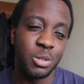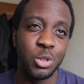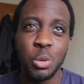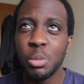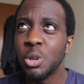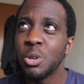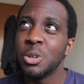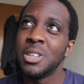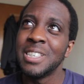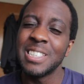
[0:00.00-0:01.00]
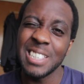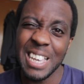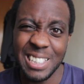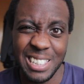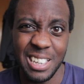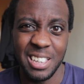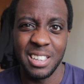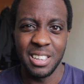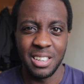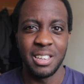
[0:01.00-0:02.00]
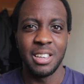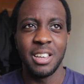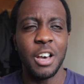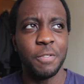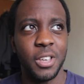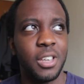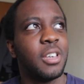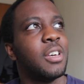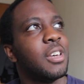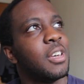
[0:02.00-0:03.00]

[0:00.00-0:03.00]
Numero Siete, I think.